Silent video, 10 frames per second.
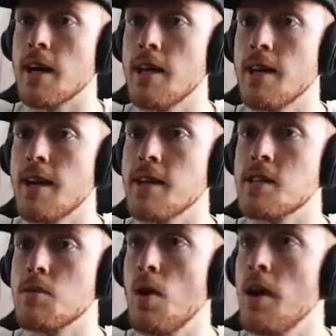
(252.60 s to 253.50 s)
Okay, the
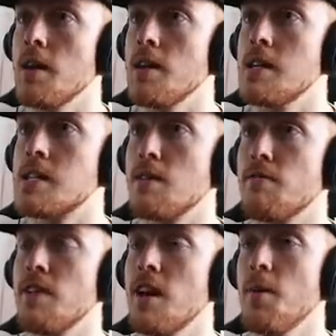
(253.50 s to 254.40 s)
next one is
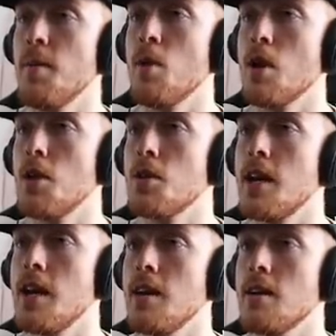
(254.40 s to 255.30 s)
something a little bit more low
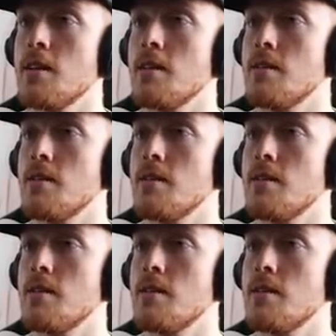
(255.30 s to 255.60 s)
key.